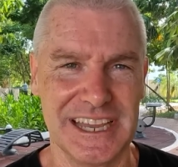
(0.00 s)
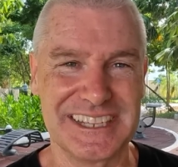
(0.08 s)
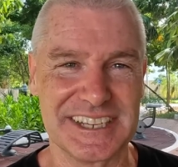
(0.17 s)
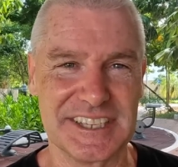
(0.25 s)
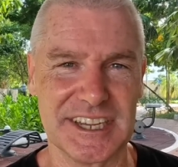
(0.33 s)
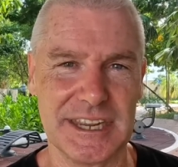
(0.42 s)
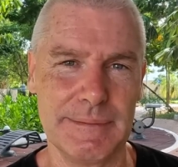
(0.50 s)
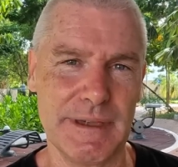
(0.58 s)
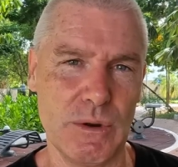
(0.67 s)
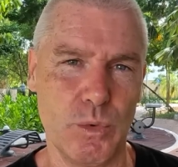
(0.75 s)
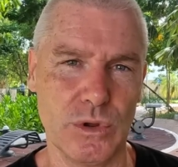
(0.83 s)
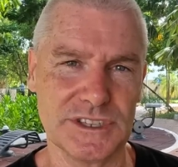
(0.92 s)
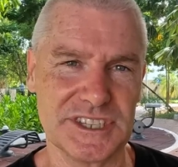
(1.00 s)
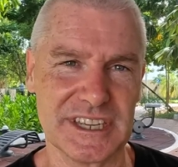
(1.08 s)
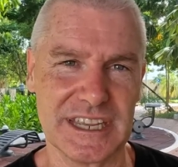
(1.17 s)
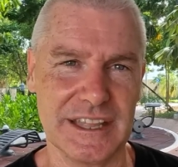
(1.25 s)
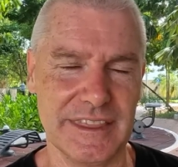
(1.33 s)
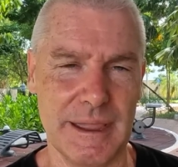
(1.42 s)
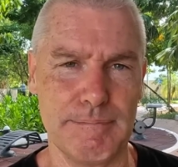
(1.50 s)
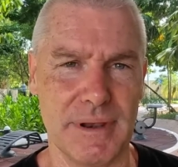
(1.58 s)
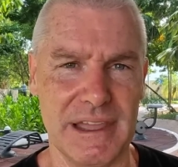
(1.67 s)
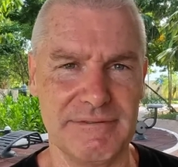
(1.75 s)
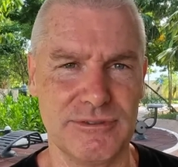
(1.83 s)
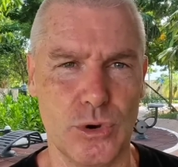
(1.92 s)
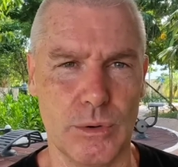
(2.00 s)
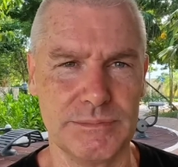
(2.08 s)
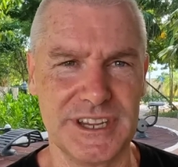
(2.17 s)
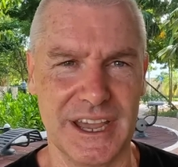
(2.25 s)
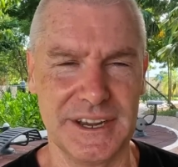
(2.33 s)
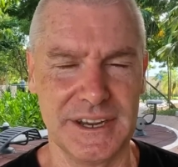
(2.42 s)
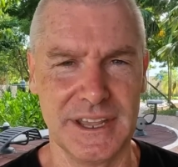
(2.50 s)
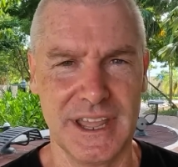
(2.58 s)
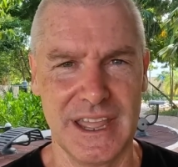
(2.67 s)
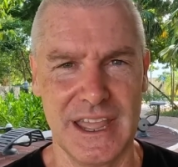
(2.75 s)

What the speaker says: It's a team that wants to get that platform done